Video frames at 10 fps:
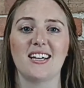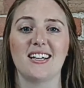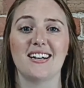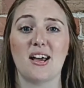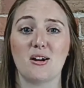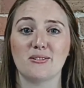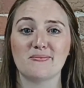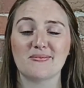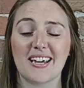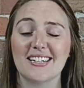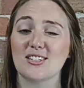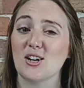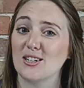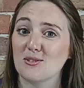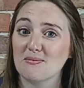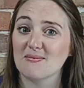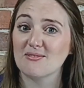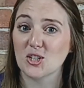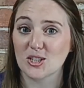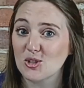Now, it's not
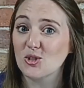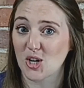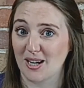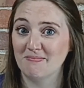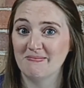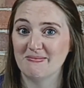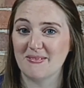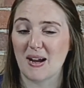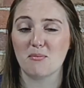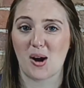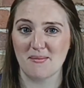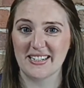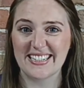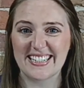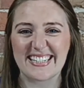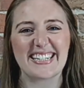just your job, I promise.